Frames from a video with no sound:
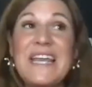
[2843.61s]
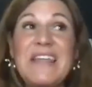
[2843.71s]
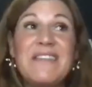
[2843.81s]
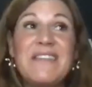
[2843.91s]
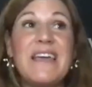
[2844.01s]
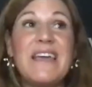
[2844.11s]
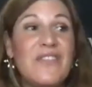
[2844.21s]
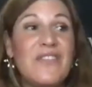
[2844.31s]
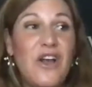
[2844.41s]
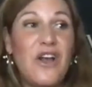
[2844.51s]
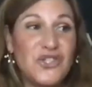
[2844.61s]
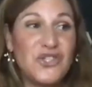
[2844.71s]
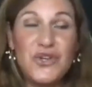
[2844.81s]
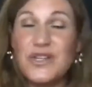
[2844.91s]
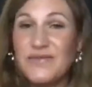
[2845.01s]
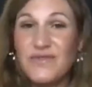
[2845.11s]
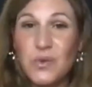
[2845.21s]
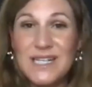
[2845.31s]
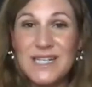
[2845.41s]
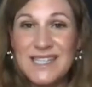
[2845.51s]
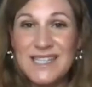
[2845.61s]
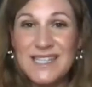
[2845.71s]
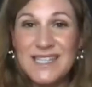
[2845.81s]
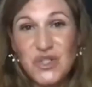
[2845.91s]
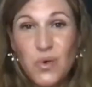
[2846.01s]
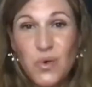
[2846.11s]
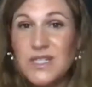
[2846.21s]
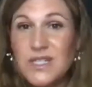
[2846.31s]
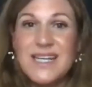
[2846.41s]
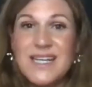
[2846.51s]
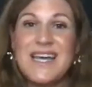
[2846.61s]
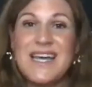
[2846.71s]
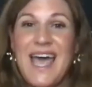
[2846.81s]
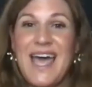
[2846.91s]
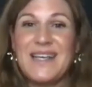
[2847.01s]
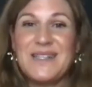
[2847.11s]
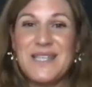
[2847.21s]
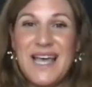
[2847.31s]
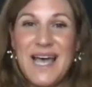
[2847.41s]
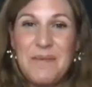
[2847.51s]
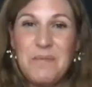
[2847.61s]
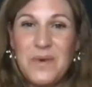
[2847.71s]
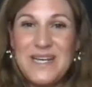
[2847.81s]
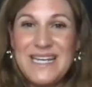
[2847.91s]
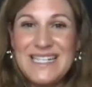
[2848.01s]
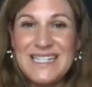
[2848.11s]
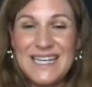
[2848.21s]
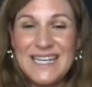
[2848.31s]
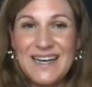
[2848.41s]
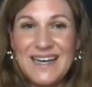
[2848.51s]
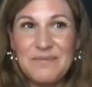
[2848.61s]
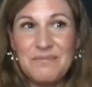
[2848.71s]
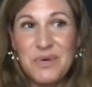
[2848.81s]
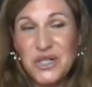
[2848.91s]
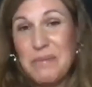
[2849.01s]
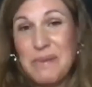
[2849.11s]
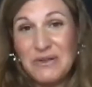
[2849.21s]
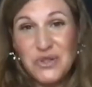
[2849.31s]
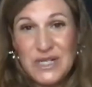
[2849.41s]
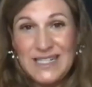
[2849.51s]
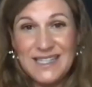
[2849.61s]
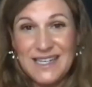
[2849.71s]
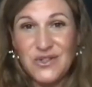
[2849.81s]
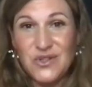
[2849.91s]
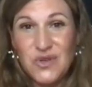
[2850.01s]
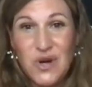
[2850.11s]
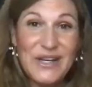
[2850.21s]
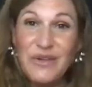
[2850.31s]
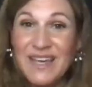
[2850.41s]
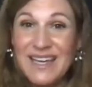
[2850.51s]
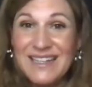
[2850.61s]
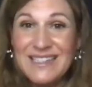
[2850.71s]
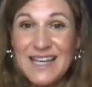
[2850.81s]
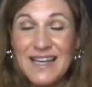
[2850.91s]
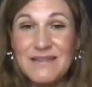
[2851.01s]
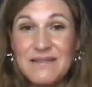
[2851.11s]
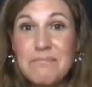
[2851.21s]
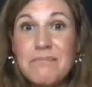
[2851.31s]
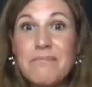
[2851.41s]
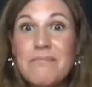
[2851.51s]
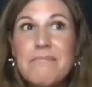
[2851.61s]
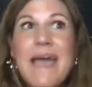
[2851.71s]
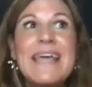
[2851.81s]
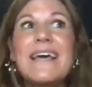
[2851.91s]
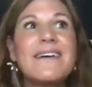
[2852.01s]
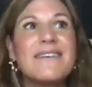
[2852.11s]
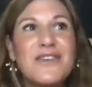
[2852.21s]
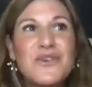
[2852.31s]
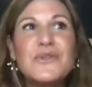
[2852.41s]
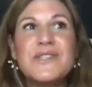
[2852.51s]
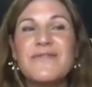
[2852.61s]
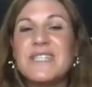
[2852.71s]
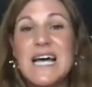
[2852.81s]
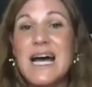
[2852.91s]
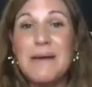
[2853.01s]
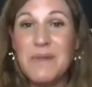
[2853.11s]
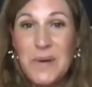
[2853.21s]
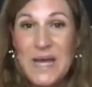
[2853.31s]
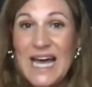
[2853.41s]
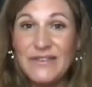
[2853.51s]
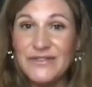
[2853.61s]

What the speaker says: anything, the last 2 years have taught us that life is short, and we need to push our boundaries and try new things and make use of the time that we have.